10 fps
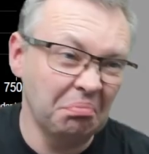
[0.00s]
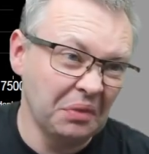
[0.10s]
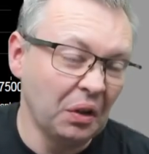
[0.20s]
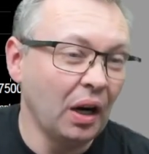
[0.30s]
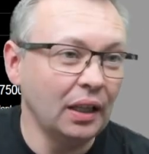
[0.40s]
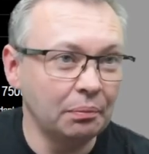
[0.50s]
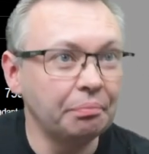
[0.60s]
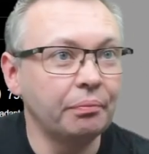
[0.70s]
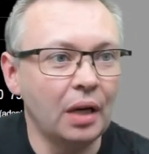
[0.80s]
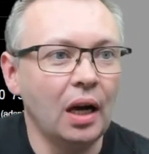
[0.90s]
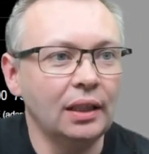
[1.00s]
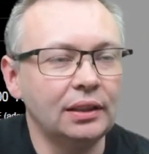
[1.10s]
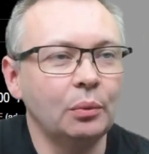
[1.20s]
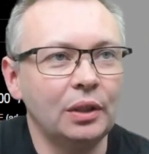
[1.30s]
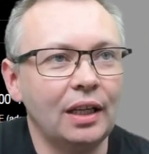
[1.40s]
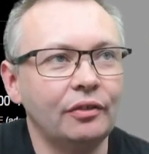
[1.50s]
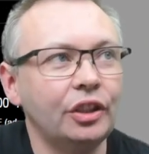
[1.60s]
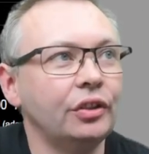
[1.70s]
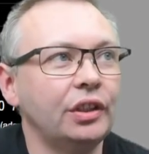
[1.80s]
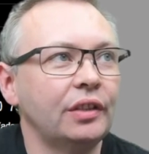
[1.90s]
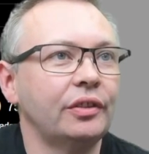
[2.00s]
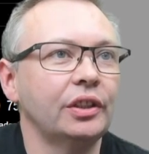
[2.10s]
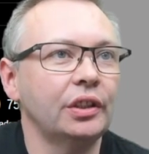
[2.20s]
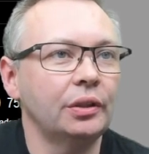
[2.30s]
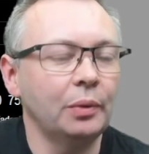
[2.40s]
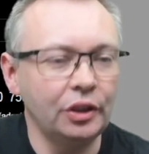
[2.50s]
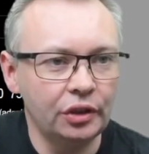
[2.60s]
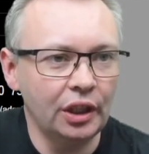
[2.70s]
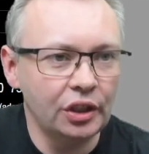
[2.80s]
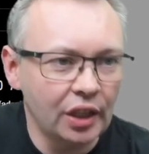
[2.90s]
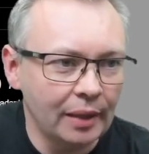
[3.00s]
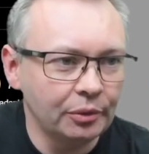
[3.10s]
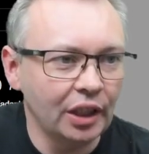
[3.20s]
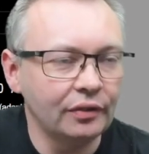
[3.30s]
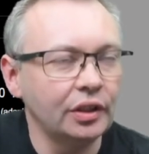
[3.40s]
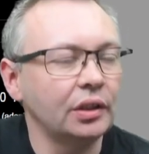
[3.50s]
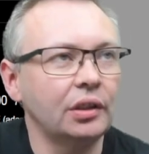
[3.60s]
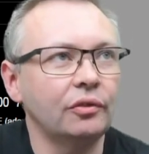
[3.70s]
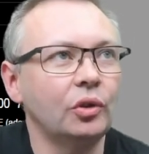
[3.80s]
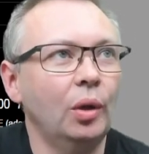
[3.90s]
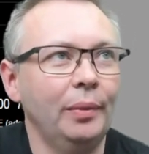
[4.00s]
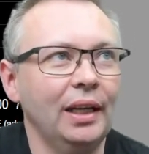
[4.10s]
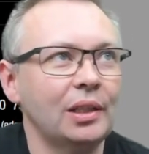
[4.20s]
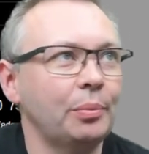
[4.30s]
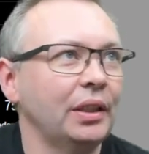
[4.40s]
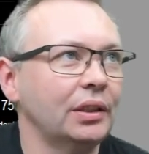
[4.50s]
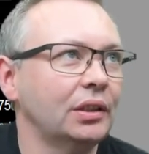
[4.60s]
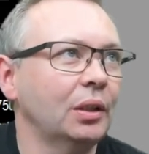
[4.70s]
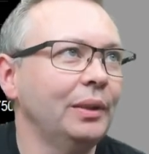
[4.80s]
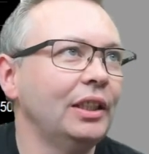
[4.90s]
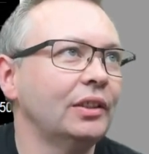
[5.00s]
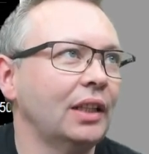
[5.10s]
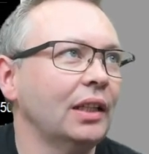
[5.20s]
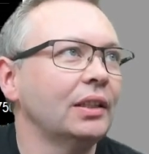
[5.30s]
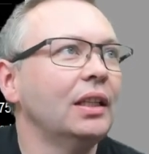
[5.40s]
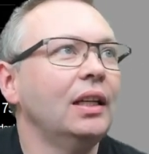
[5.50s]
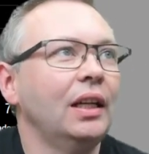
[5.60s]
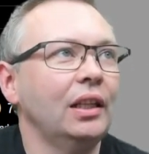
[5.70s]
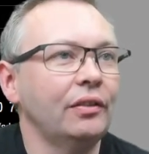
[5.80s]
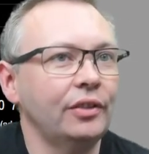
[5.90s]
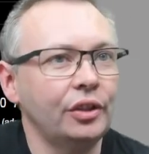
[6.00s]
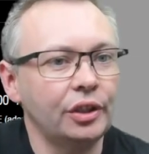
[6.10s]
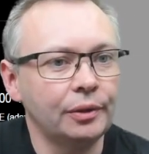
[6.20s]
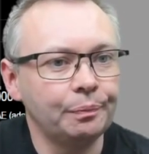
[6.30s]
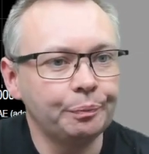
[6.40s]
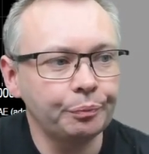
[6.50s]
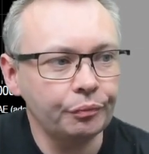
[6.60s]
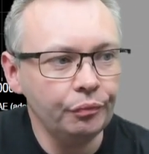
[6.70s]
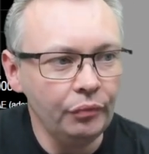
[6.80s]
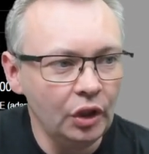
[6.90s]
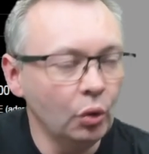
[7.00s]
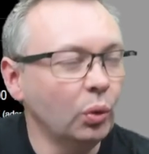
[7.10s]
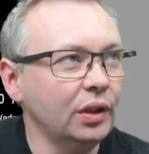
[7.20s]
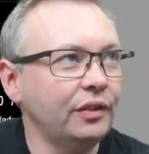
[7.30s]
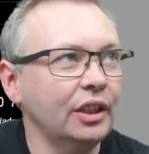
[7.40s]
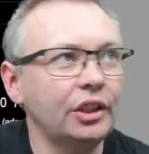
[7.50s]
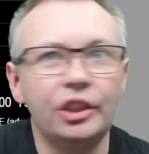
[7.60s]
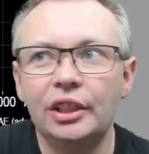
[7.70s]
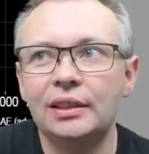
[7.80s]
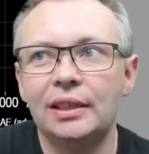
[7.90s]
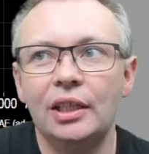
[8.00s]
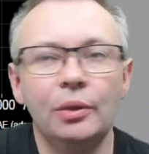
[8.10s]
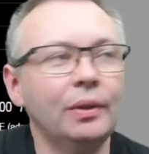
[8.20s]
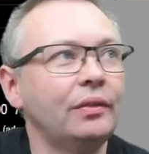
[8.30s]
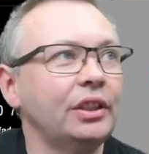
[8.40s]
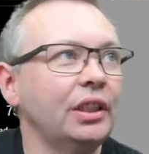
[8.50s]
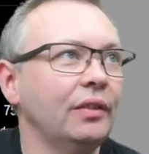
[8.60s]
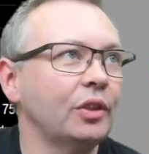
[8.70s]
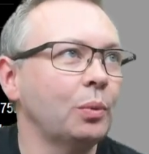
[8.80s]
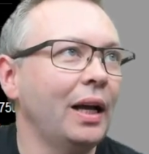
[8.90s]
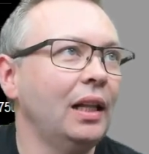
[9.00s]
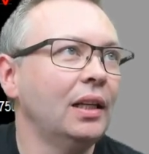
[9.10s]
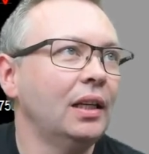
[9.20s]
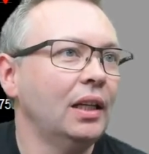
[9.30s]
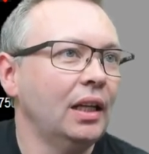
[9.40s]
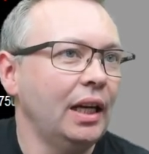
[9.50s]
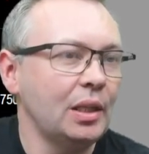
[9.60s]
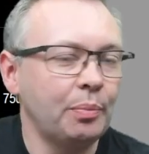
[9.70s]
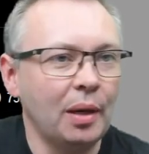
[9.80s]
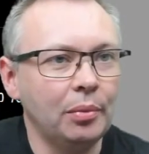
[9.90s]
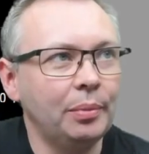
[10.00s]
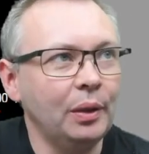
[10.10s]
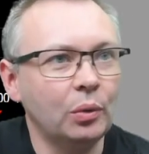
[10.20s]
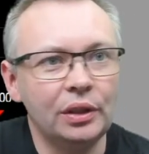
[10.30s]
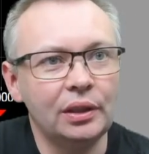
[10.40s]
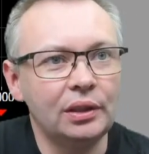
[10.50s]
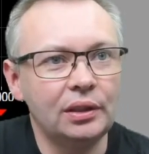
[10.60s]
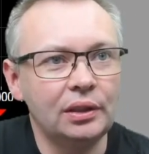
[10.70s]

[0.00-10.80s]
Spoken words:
There are cars that would have huge differences when you change camshafts and stuff, normally aspirated. So we'll use that in the future. One of the other sheets then you will receive as well is probably one that